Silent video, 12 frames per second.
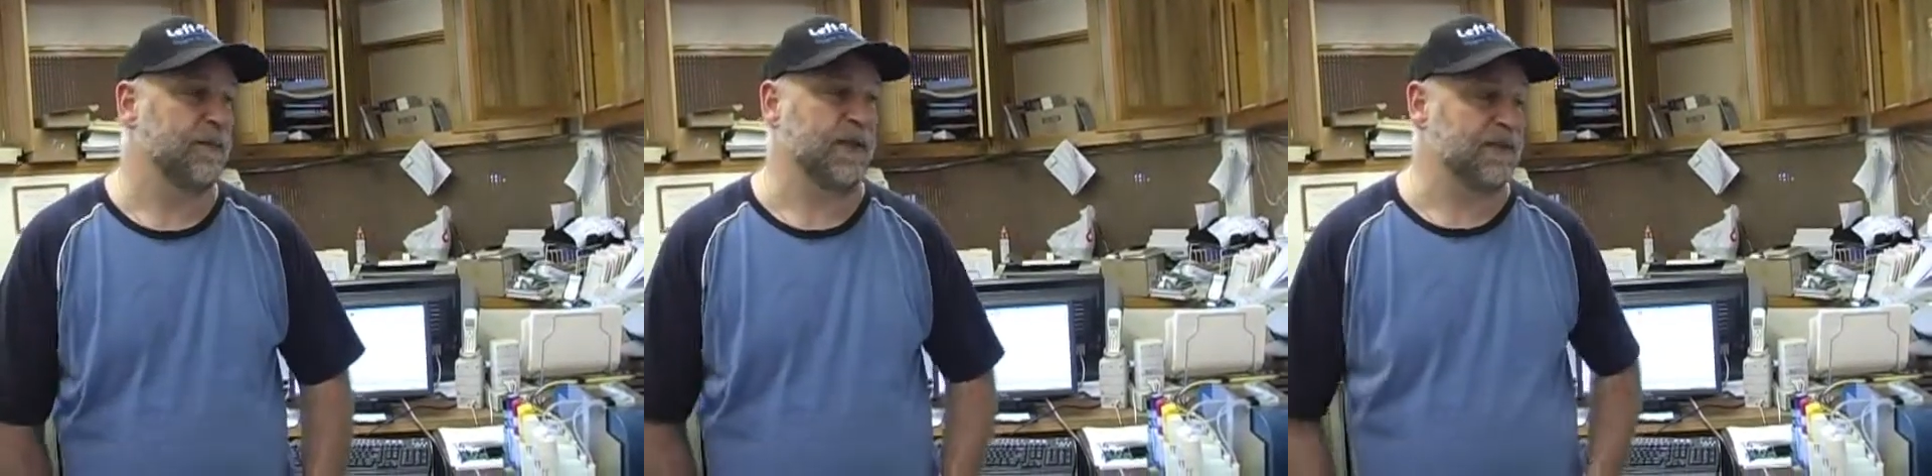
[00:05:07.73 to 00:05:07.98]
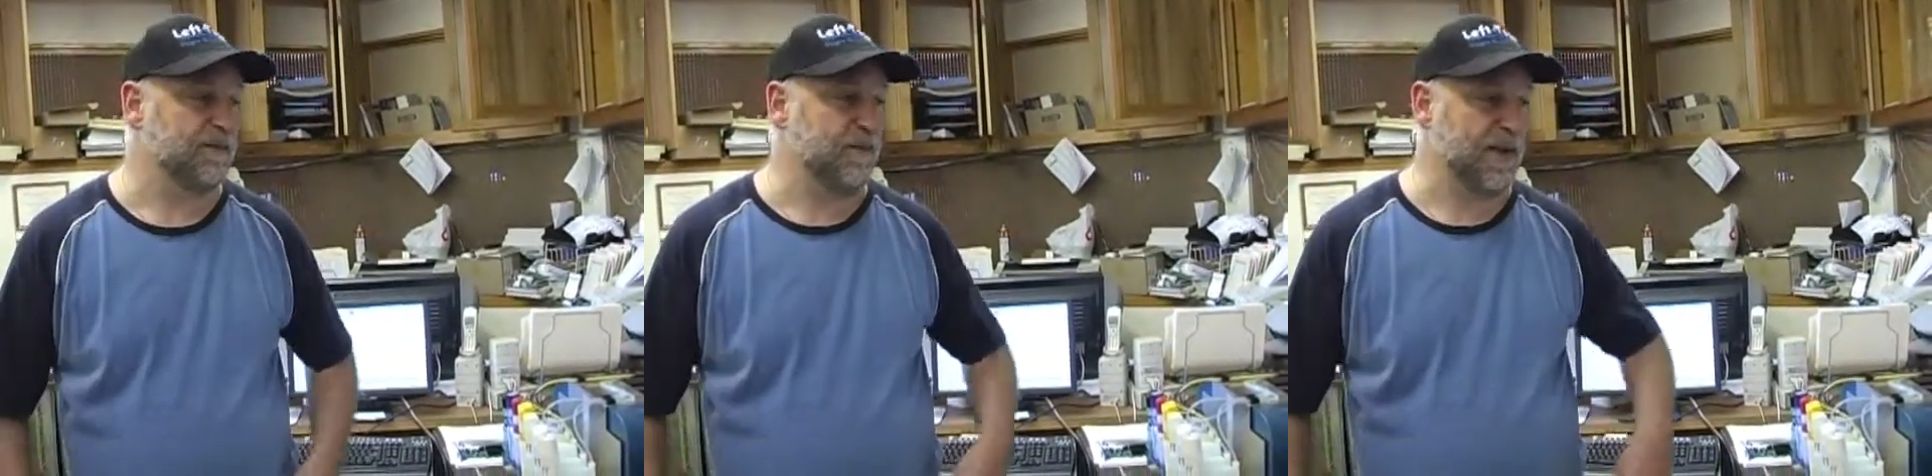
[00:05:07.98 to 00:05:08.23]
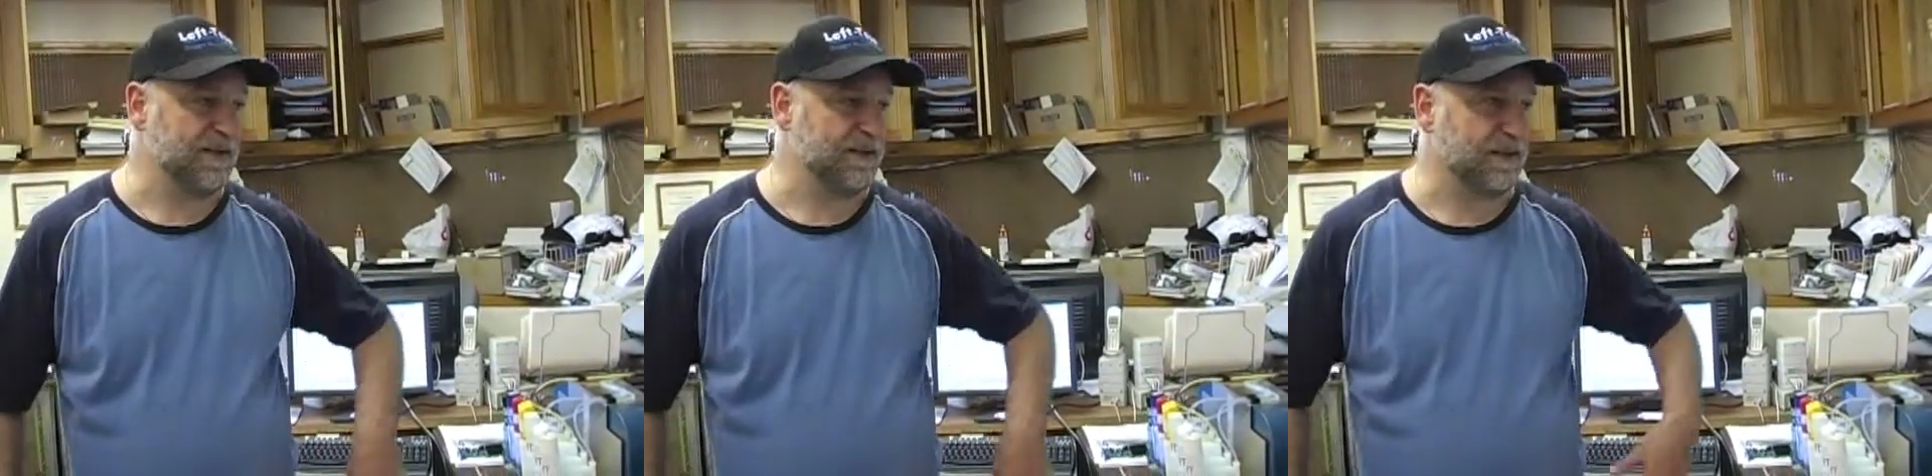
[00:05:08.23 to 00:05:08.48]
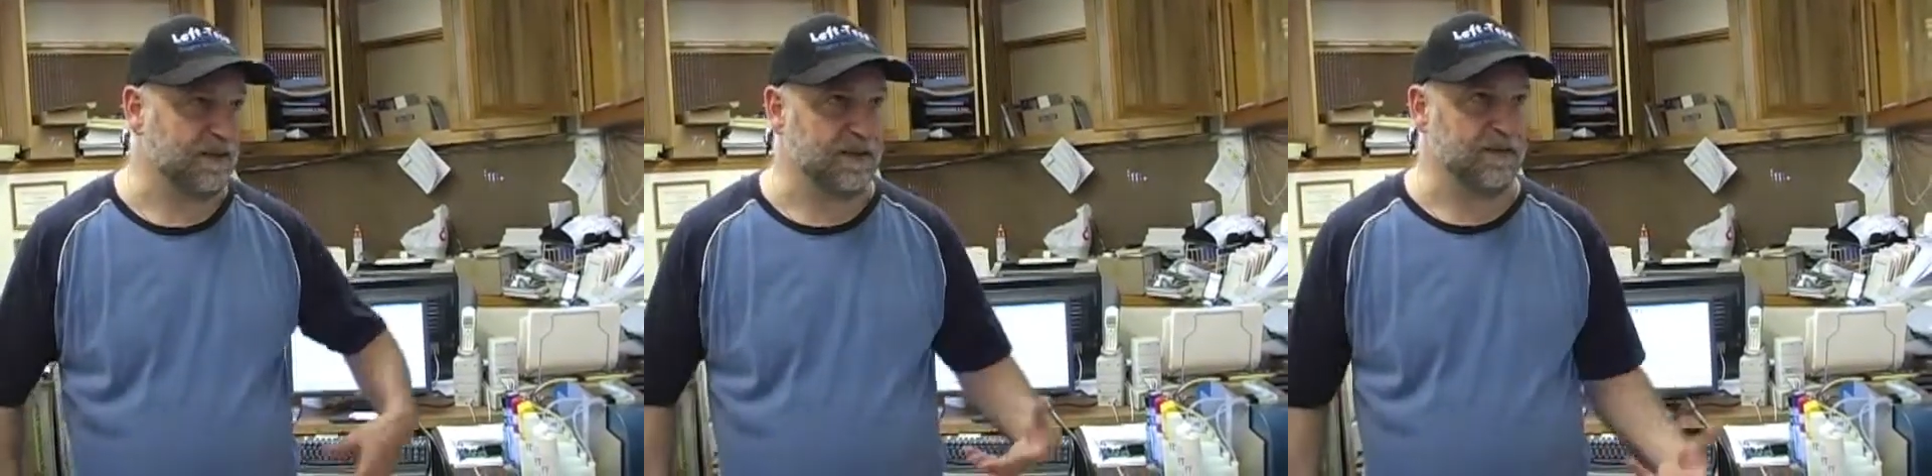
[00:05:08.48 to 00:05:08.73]
Because
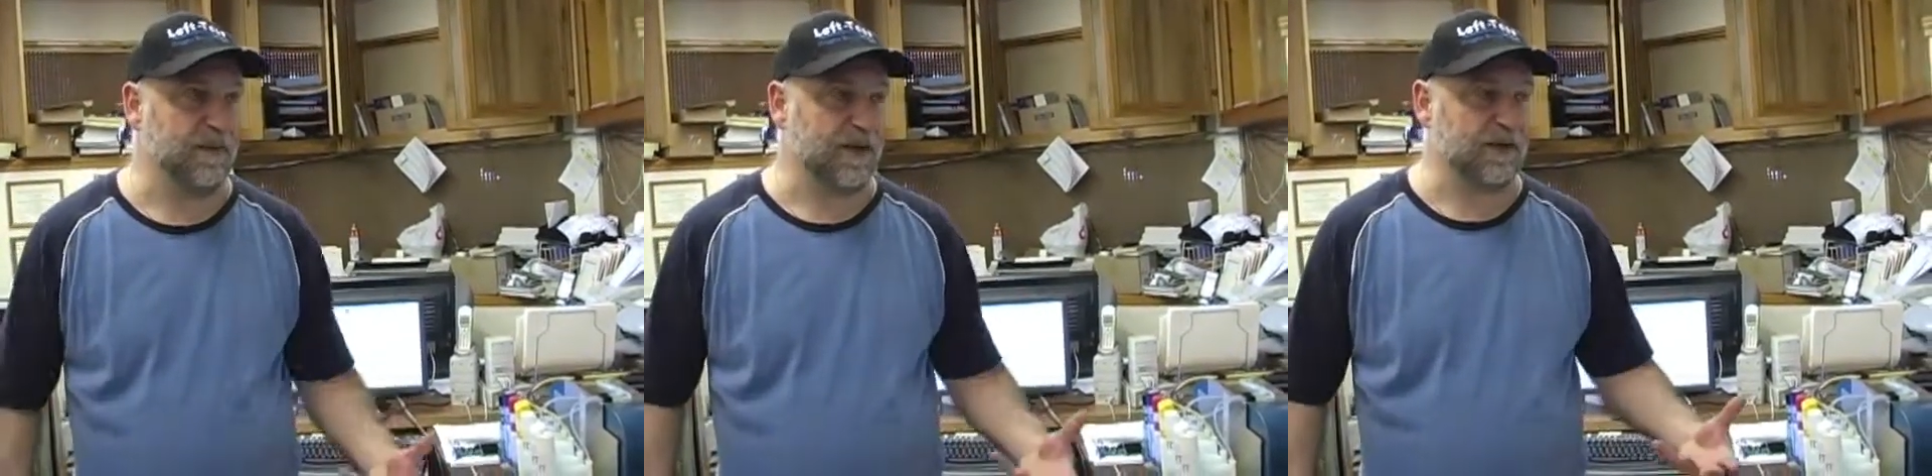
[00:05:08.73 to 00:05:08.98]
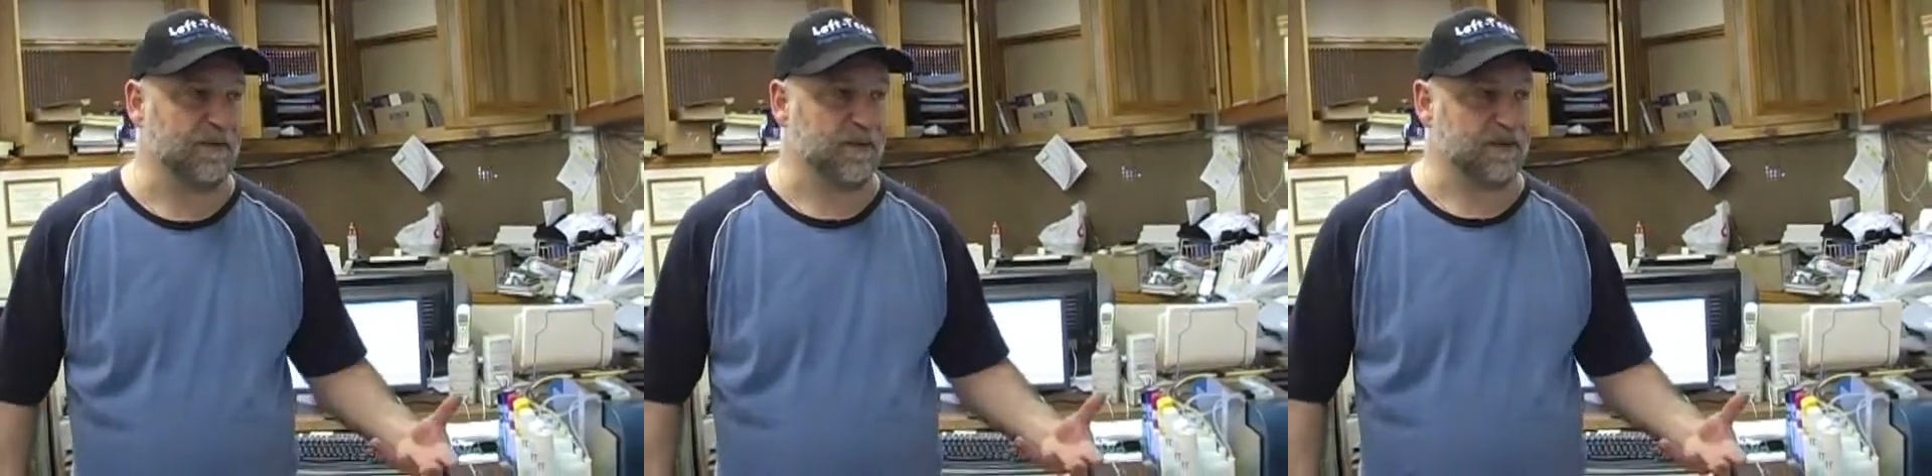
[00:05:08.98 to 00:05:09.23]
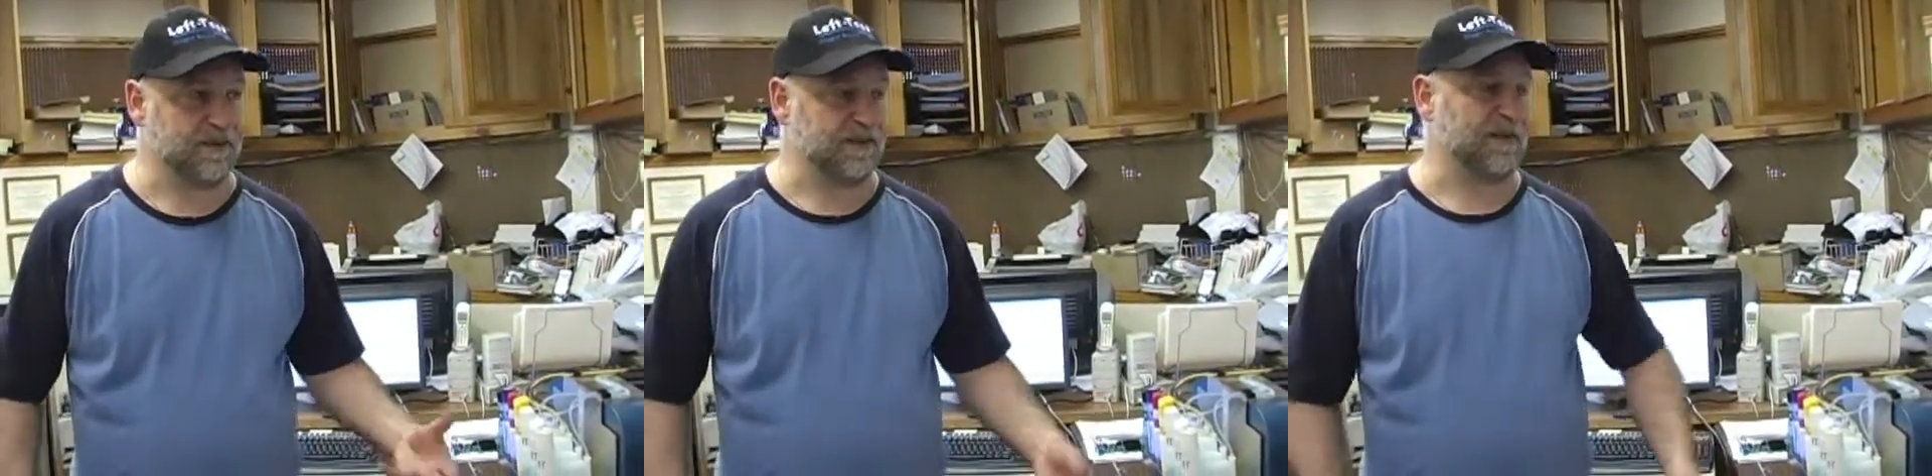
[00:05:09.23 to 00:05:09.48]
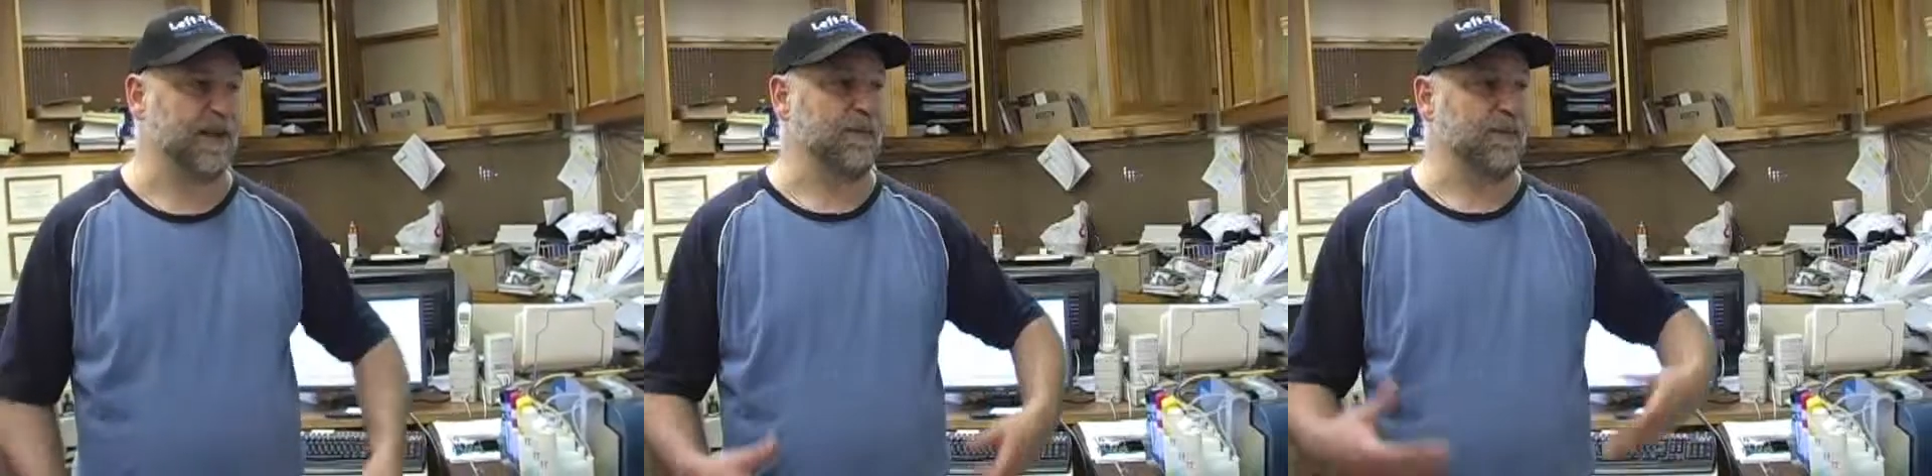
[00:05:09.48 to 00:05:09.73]
basically he's paying for us to
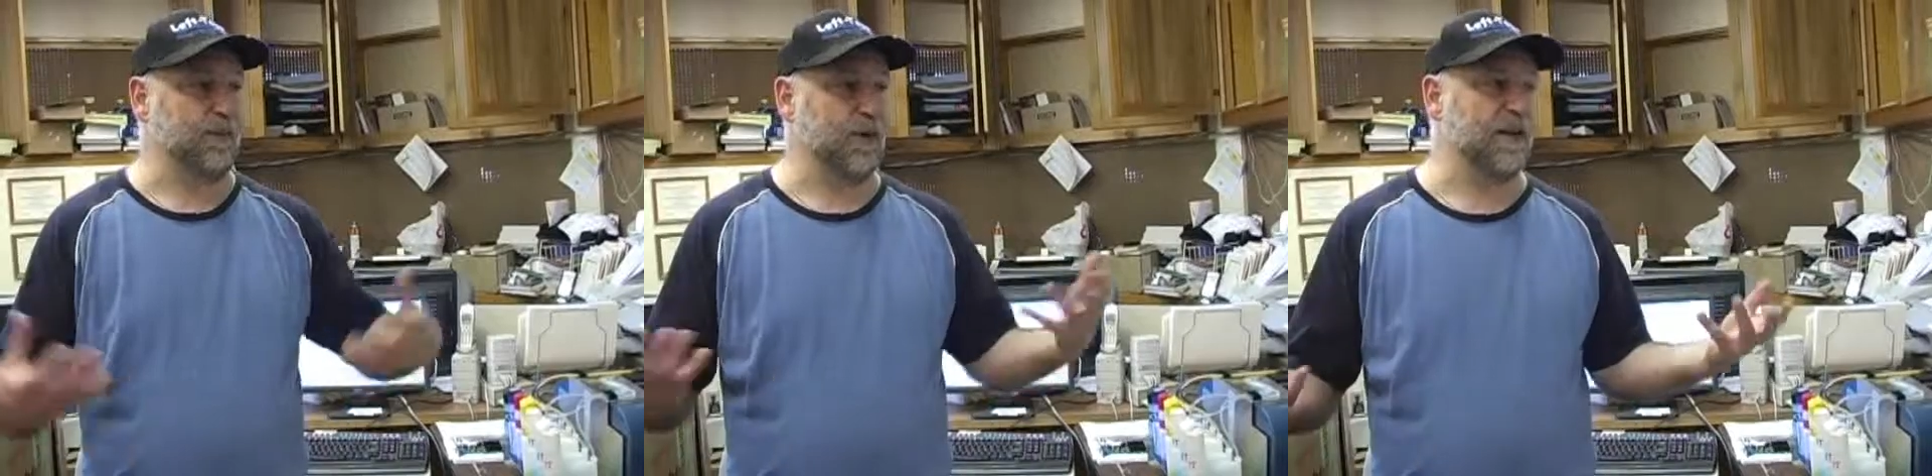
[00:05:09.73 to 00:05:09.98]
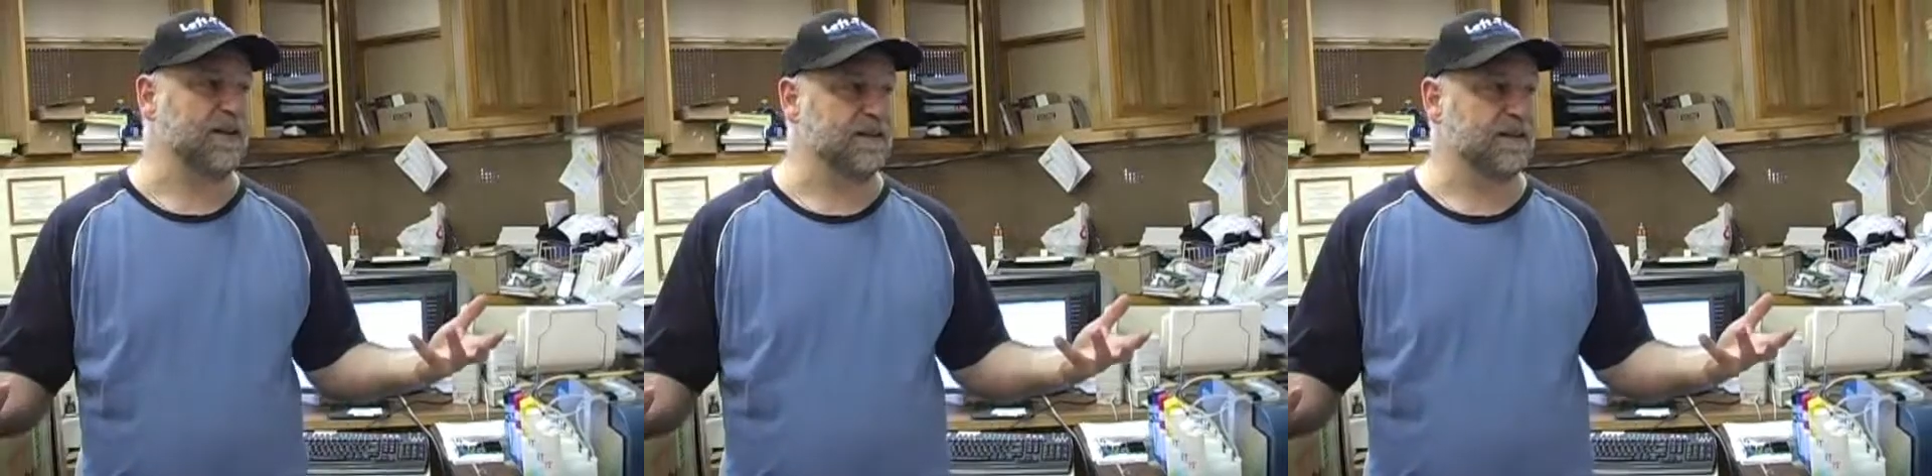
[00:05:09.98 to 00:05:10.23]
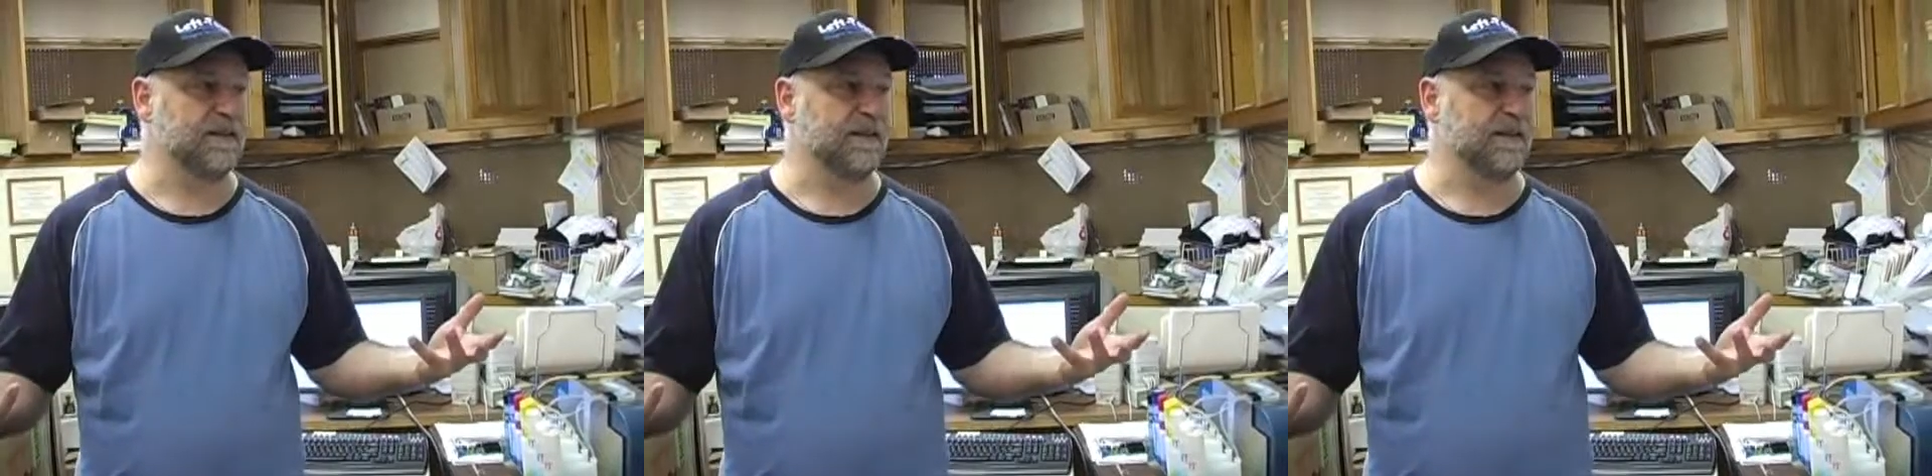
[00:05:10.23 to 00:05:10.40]
set up a press.